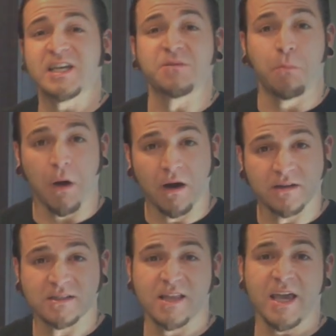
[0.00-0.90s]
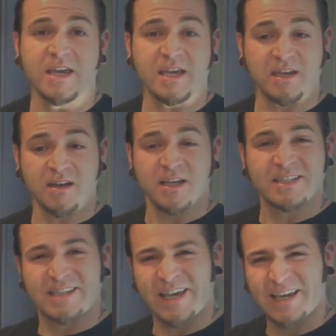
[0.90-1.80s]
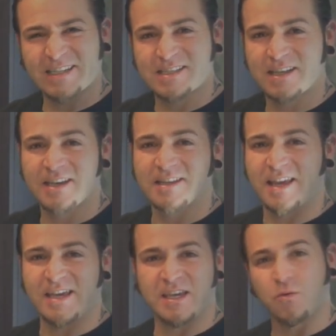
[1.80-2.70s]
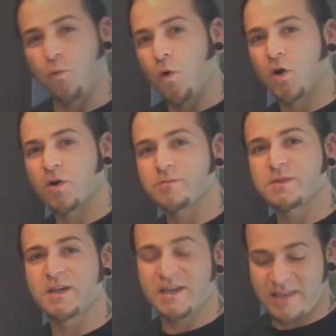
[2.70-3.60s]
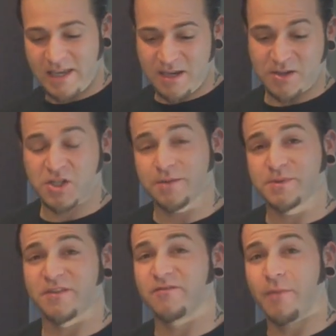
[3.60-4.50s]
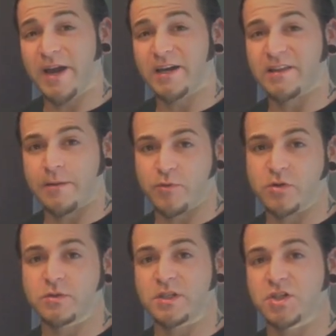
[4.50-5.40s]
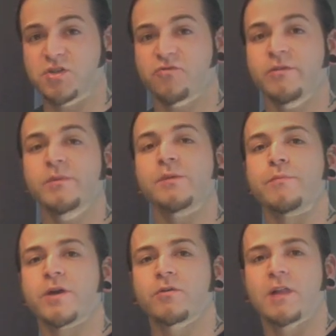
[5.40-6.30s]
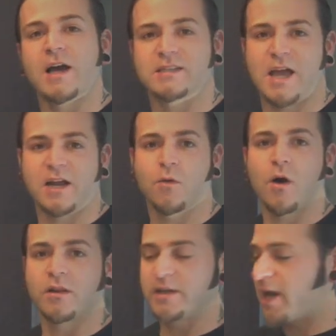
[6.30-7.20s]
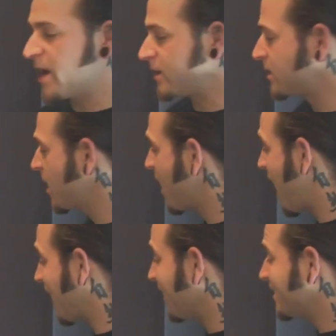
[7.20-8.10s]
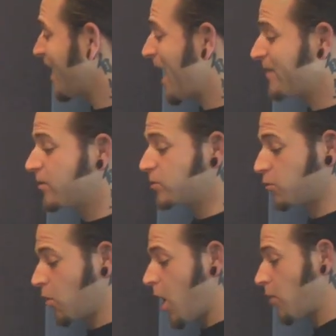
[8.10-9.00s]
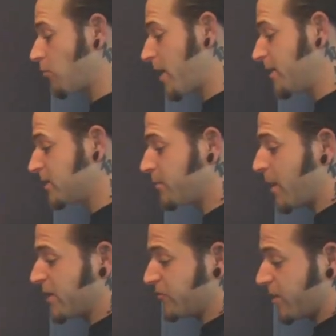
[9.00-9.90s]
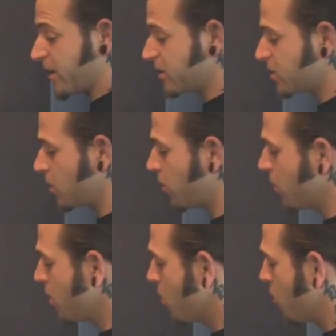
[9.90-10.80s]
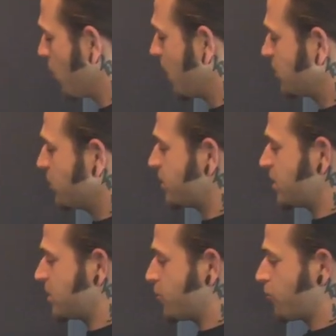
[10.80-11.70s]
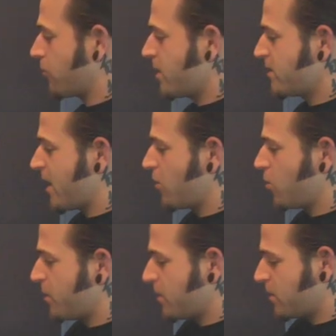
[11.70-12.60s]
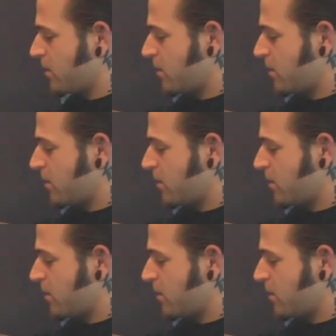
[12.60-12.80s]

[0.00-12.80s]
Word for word: eat bugs, they eat ticks, they eat worms, they eat chips of mica, they produce extremely mineralized high quality eggs. I like to add those raw right into my drinks. So what I'll do is just break that open